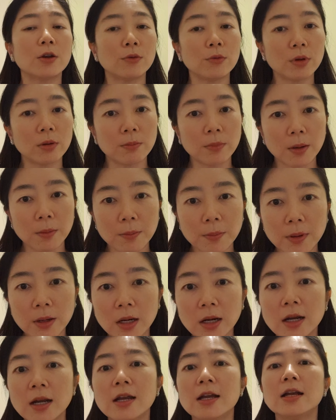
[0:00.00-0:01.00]

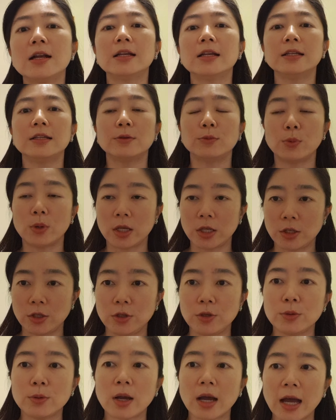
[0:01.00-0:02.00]
Remember, when
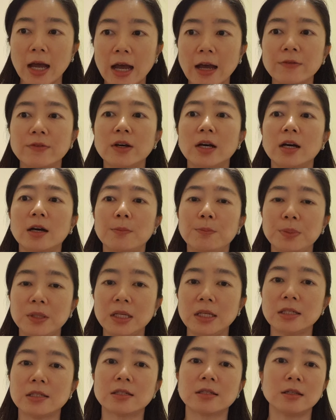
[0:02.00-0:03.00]
you have a
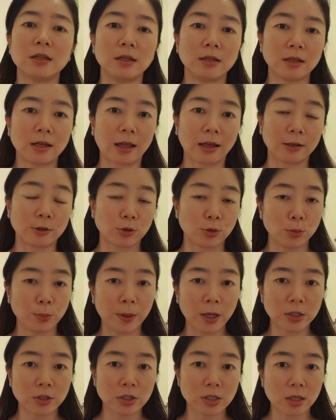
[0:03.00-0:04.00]
piece like 2
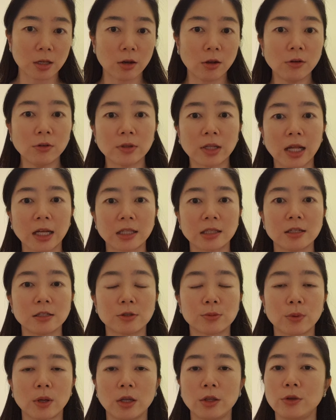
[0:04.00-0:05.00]
pages long like
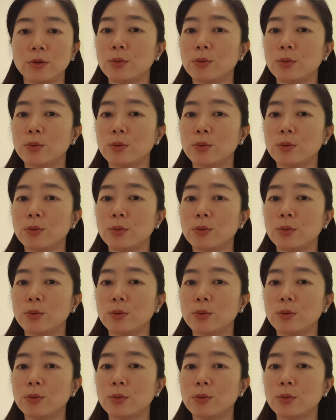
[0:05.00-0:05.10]
this one,